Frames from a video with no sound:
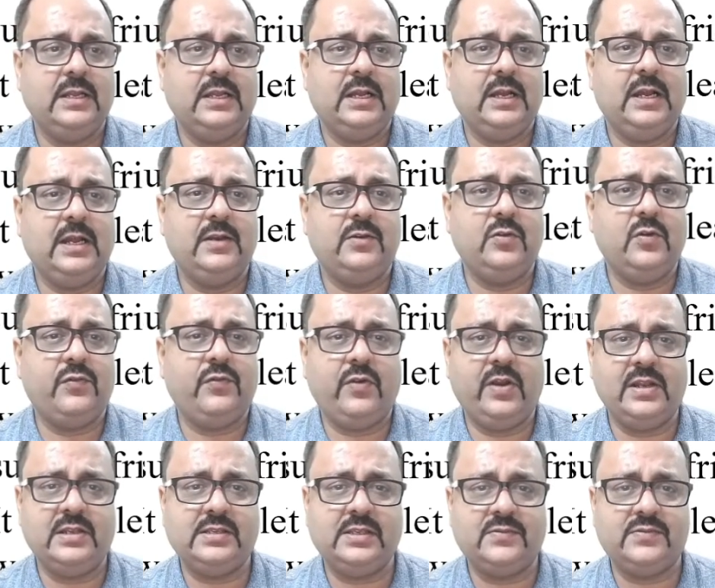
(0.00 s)
No
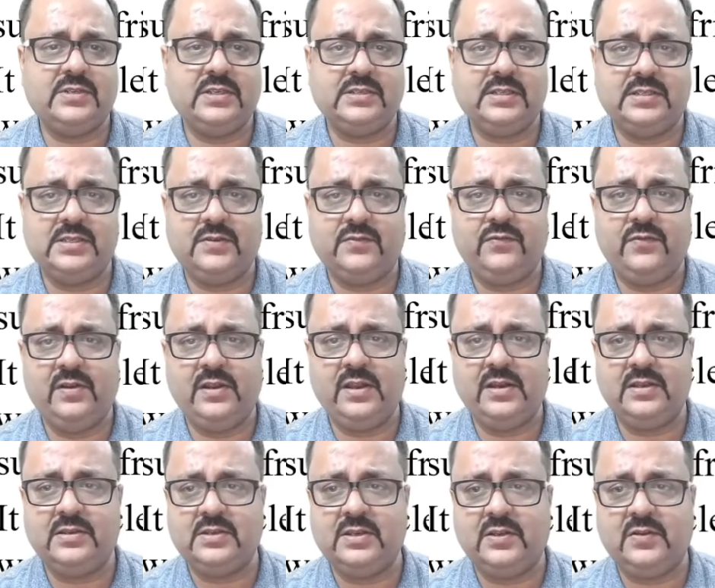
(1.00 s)
foreign substance as a filler
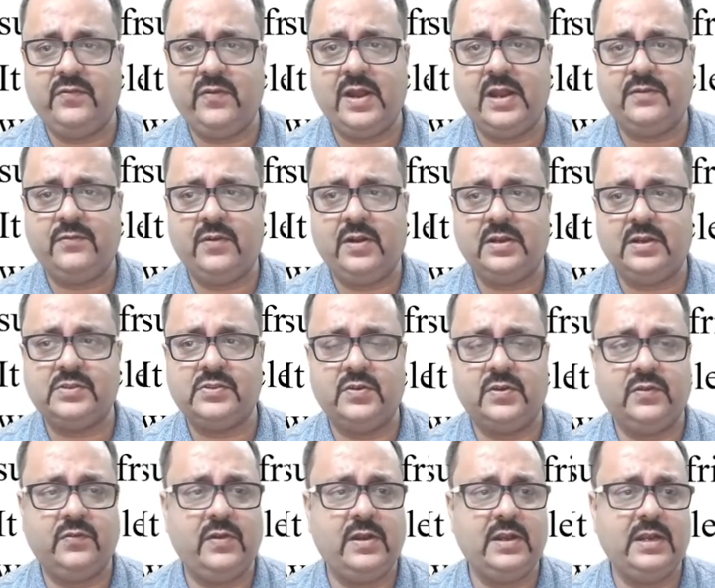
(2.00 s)
is required for
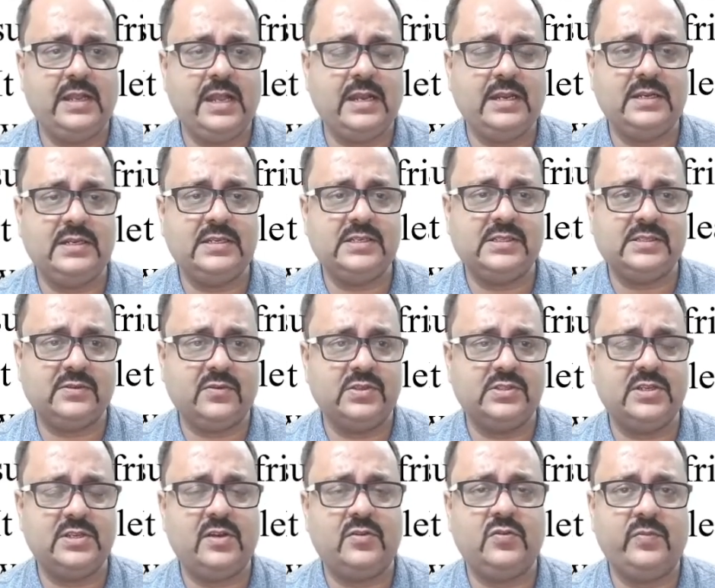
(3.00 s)
ultrasonic welding, and it is
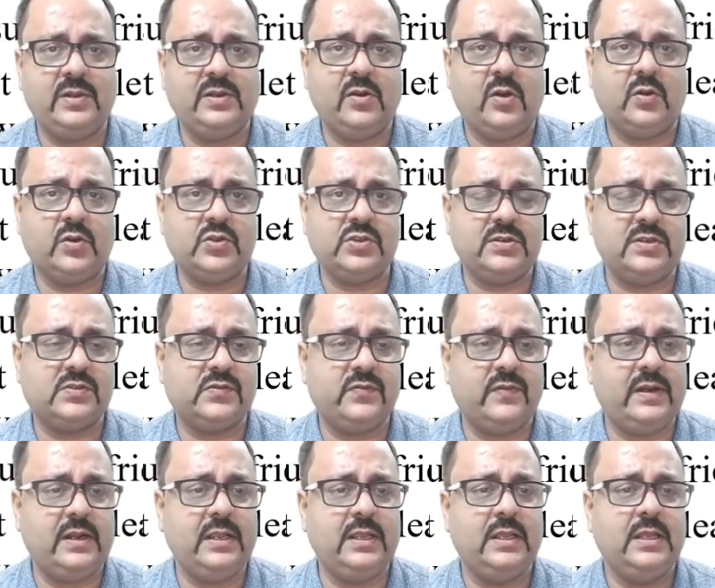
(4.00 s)
considered to be an autogenous
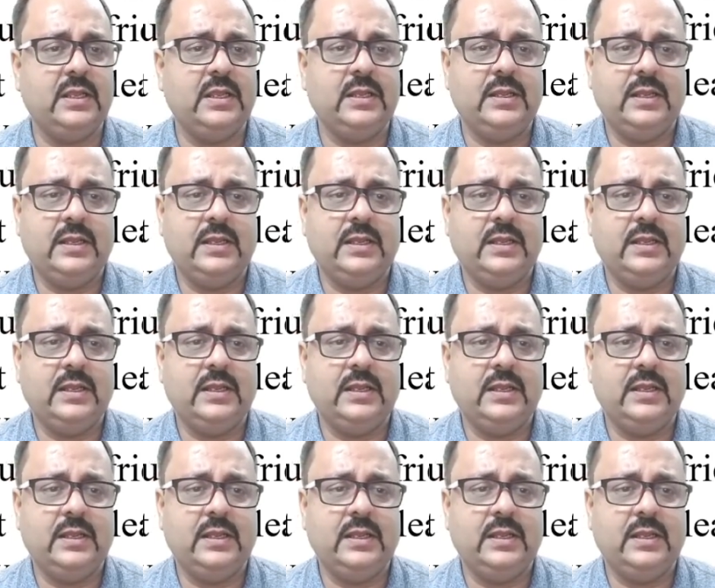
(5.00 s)
welding.